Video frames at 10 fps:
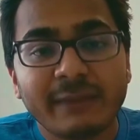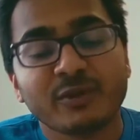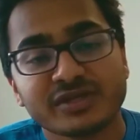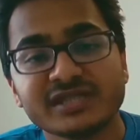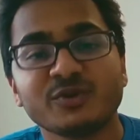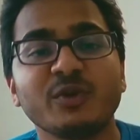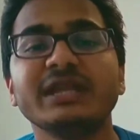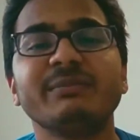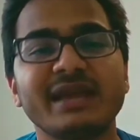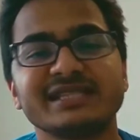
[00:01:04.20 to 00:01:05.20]
can process
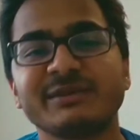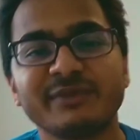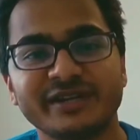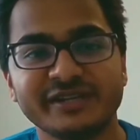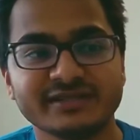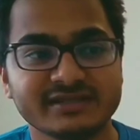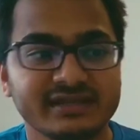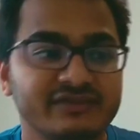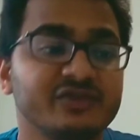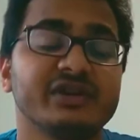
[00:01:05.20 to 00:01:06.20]
only plastic materials.
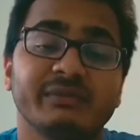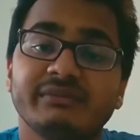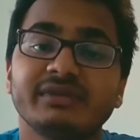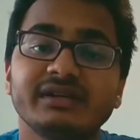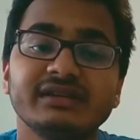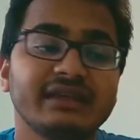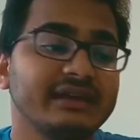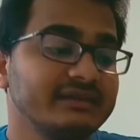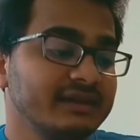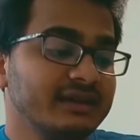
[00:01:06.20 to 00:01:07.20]
If you remember
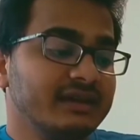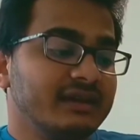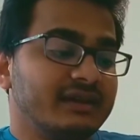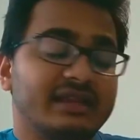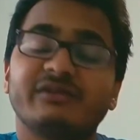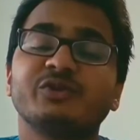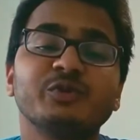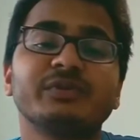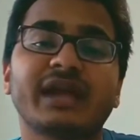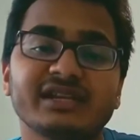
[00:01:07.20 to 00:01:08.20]
that there are
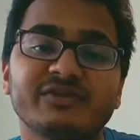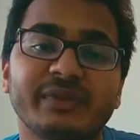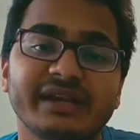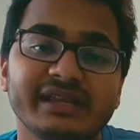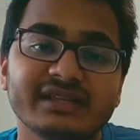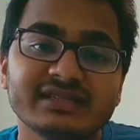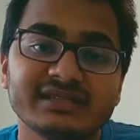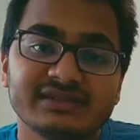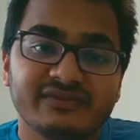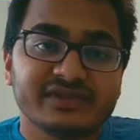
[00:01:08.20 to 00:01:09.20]
2 kinds of
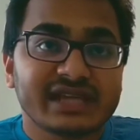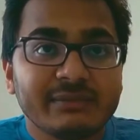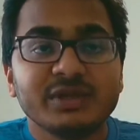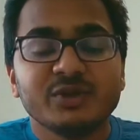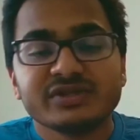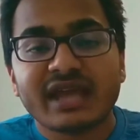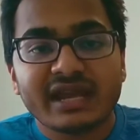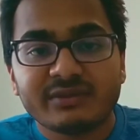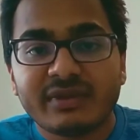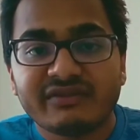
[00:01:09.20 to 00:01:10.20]
materials which can be used in
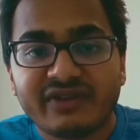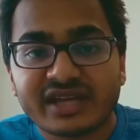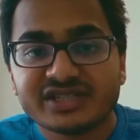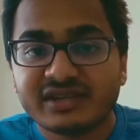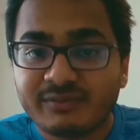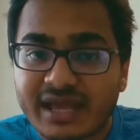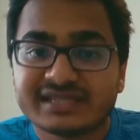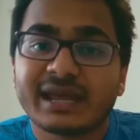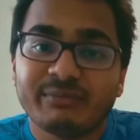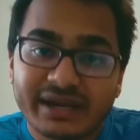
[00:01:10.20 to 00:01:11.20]
additive manufacturing,
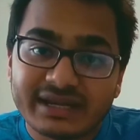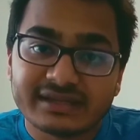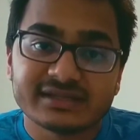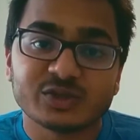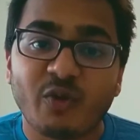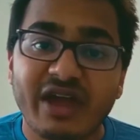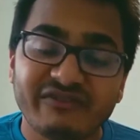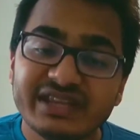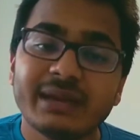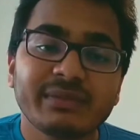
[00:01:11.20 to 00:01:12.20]
plastic and metals. So
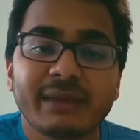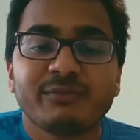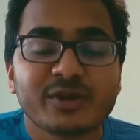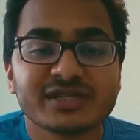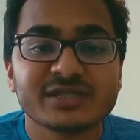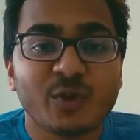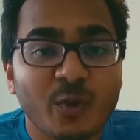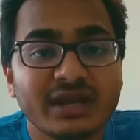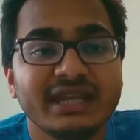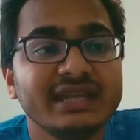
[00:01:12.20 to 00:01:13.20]
FDM can process
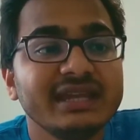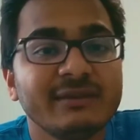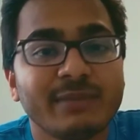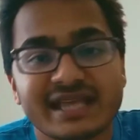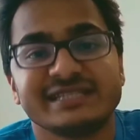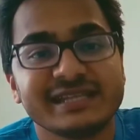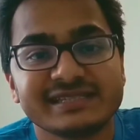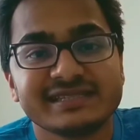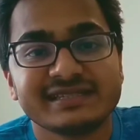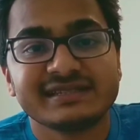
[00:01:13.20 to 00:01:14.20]
only
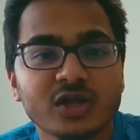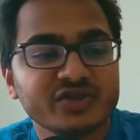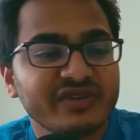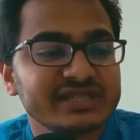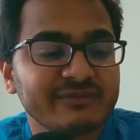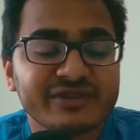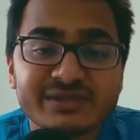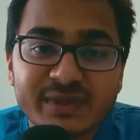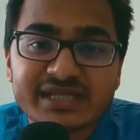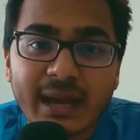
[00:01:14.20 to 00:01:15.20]
plastics. Also, when someone
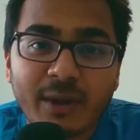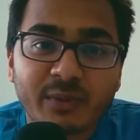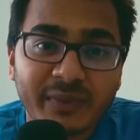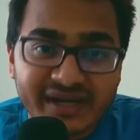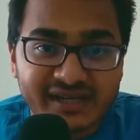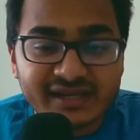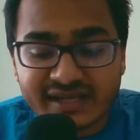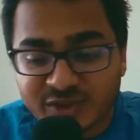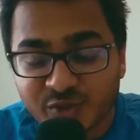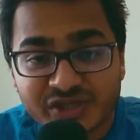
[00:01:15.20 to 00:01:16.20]
speaks about material
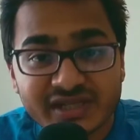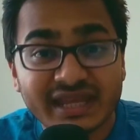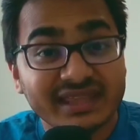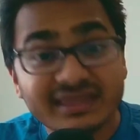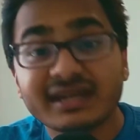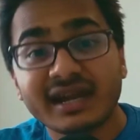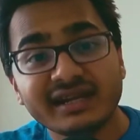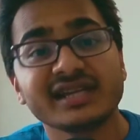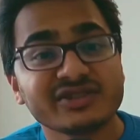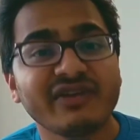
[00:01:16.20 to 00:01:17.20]
extrusion in the
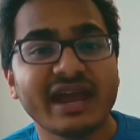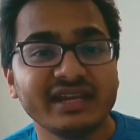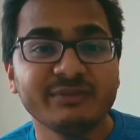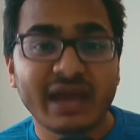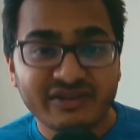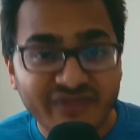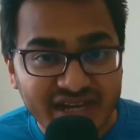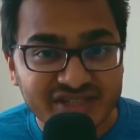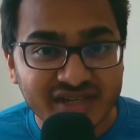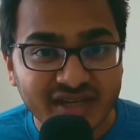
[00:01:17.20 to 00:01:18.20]
context of additive
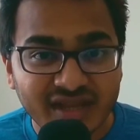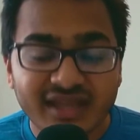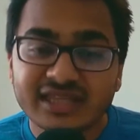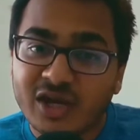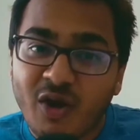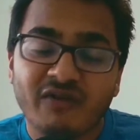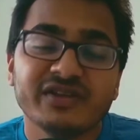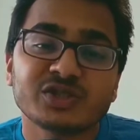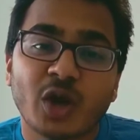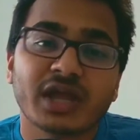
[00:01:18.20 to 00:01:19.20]
manufacturing, they are
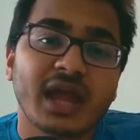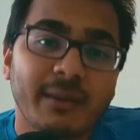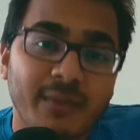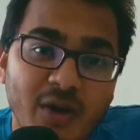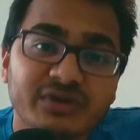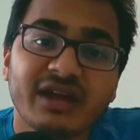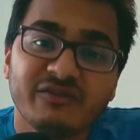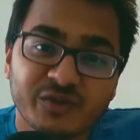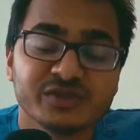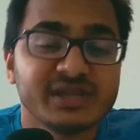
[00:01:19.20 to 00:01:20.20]
always talking about
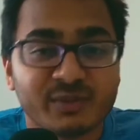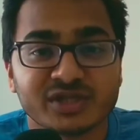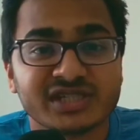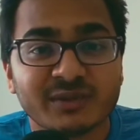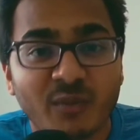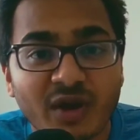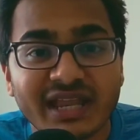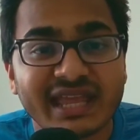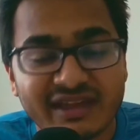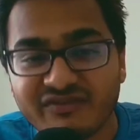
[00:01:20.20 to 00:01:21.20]
fused deposition
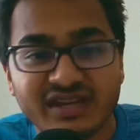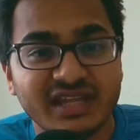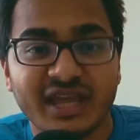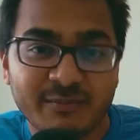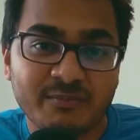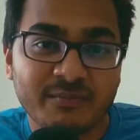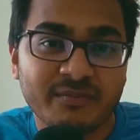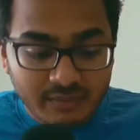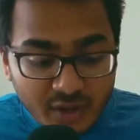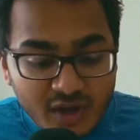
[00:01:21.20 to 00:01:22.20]
modeling, FDM,
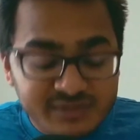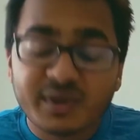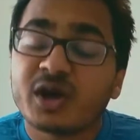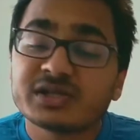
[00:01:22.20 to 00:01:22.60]
because